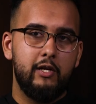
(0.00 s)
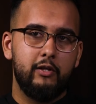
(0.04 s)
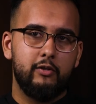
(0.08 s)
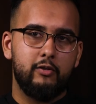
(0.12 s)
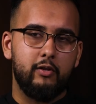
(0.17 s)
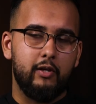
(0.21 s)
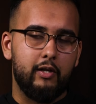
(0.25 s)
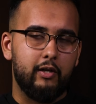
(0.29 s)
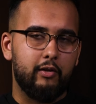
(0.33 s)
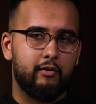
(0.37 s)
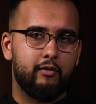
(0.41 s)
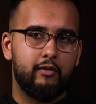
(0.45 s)

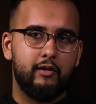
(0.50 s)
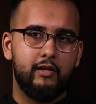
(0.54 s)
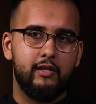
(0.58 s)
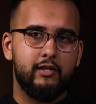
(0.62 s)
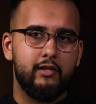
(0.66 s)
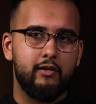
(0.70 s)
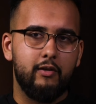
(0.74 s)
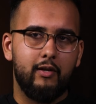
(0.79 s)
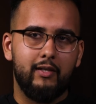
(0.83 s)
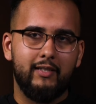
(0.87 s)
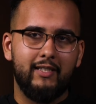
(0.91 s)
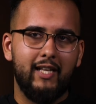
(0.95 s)
to
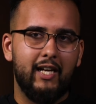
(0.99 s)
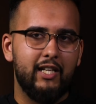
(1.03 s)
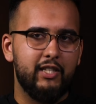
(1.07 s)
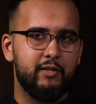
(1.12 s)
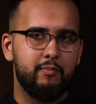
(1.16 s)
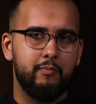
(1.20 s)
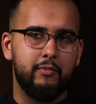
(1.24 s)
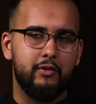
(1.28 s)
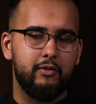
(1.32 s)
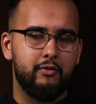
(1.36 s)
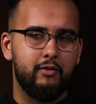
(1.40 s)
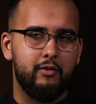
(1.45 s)
increase your
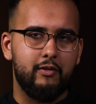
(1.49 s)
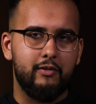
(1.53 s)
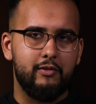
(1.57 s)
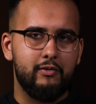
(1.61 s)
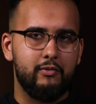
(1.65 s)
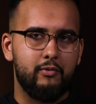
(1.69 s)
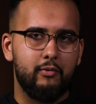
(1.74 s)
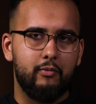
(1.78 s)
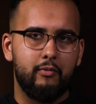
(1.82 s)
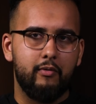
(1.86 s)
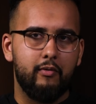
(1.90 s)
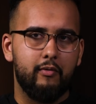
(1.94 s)
attachment to the
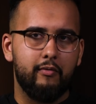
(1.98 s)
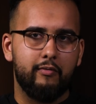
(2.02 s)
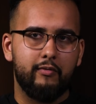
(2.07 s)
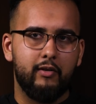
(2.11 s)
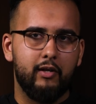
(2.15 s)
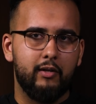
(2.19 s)
story of